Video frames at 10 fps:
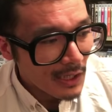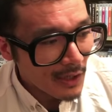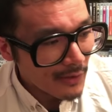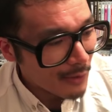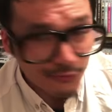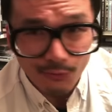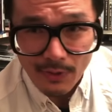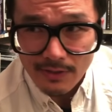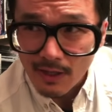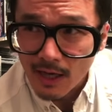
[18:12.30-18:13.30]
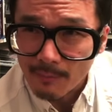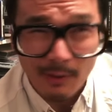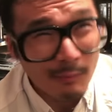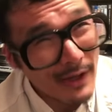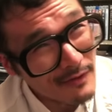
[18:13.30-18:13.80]
uh, that was a great time. And
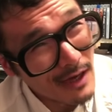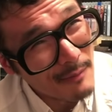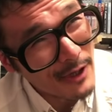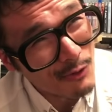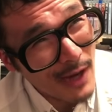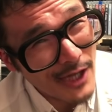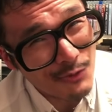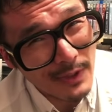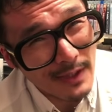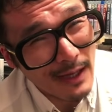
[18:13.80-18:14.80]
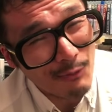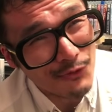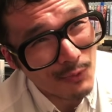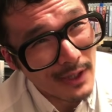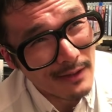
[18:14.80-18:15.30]
then by the time I graduated, that
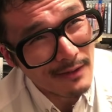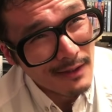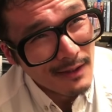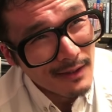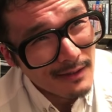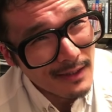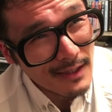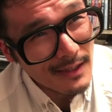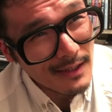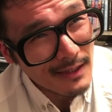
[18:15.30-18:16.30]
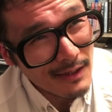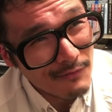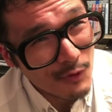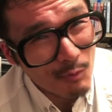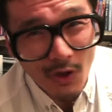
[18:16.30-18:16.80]
was when the uh,
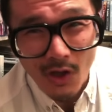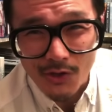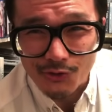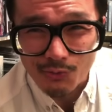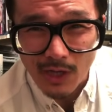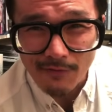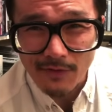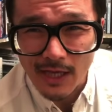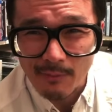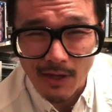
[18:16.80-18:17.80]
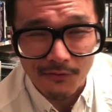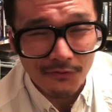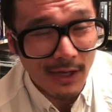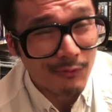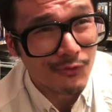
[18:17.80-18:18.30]
film Mulholland Drive came out.
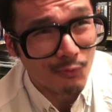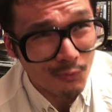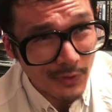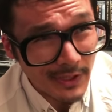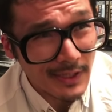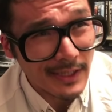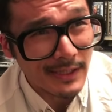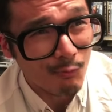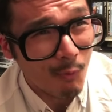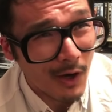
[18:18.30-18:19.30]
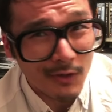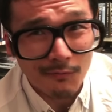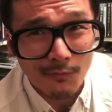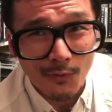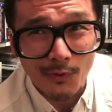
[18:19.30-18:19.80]
So that was a really
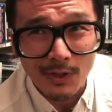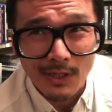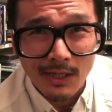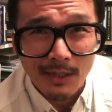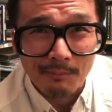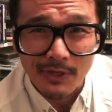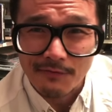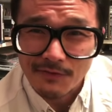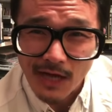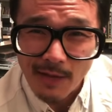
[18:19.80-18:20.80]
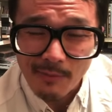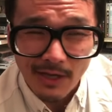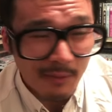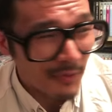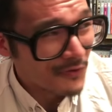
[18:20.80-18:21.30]
wonderful bit of
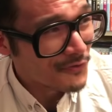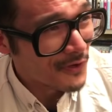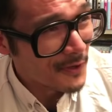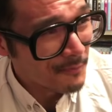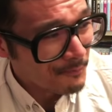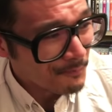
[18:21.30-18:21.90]
timing, I must say.